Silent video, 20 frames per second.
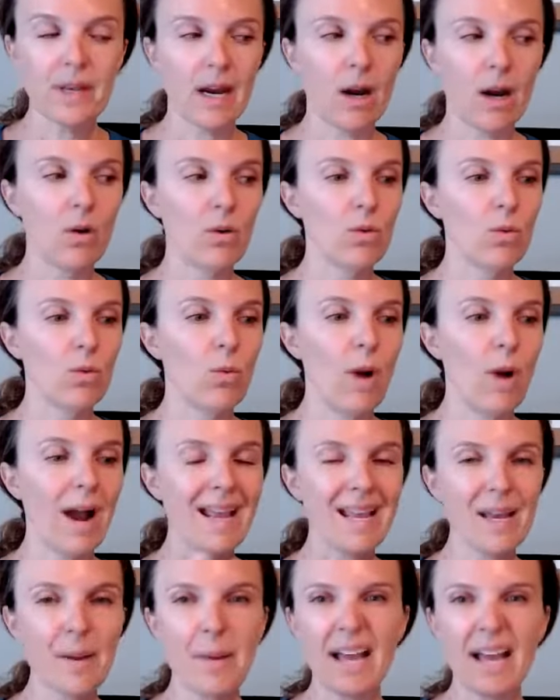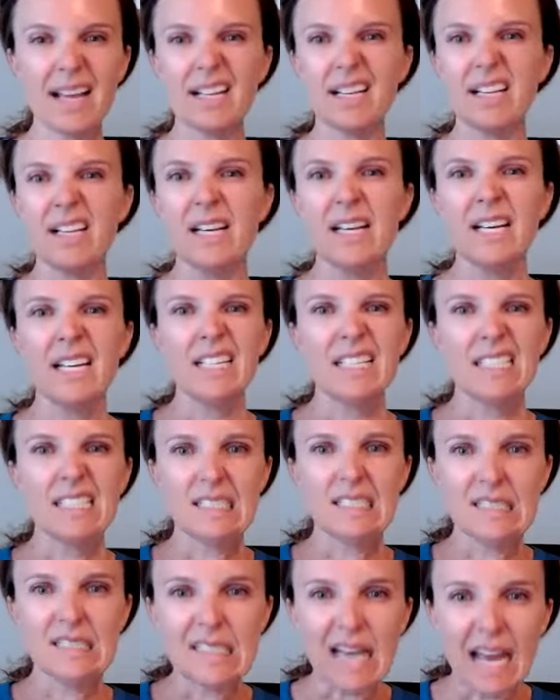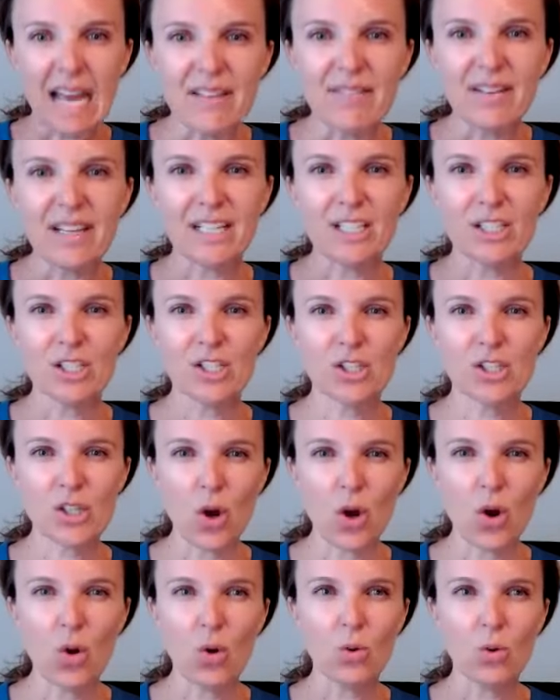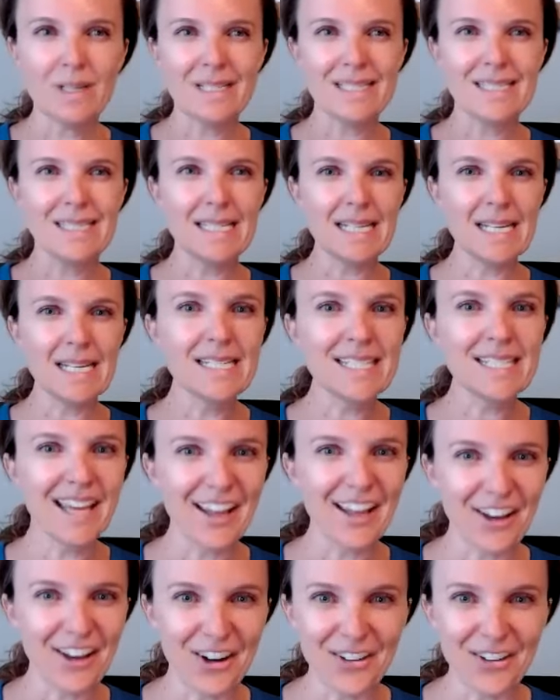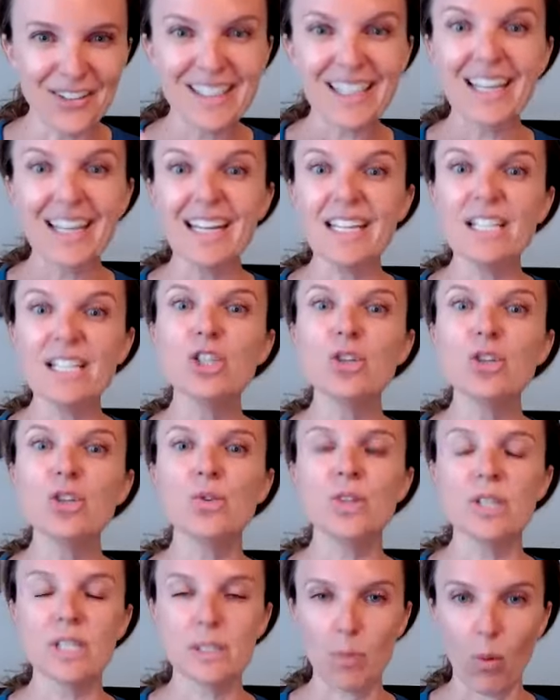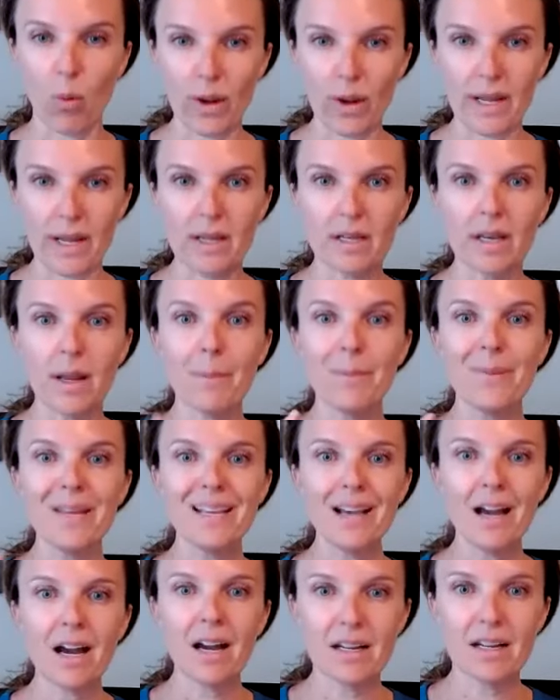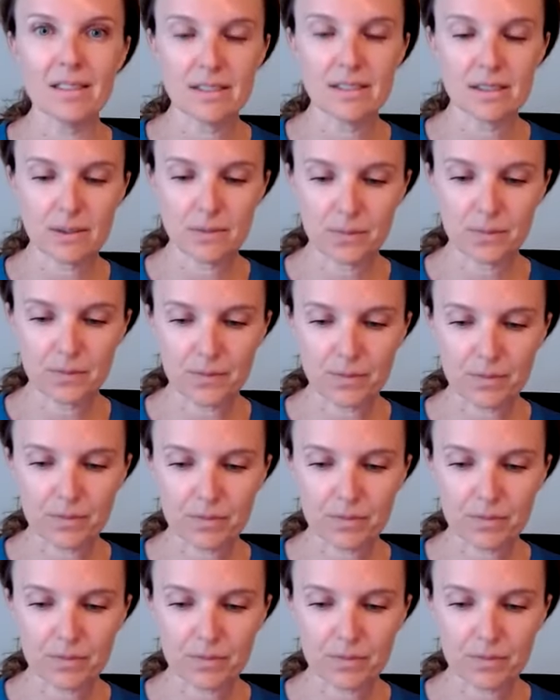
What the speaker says: Now, why am I diving so detailed into this point? Because